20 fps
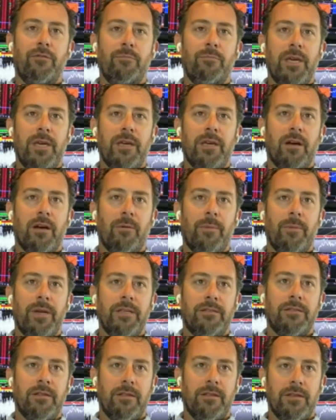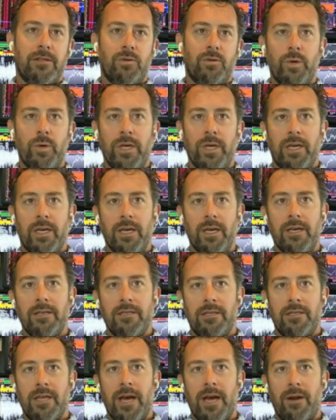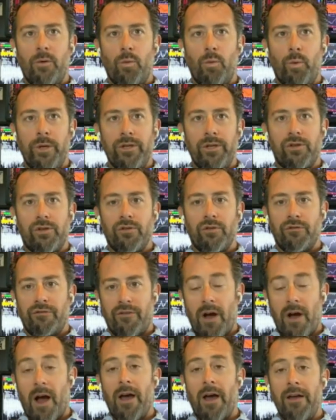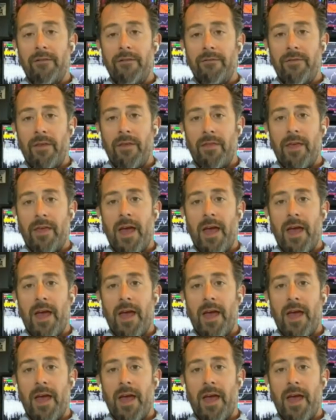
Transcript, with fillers: for me coming into this week is that we survived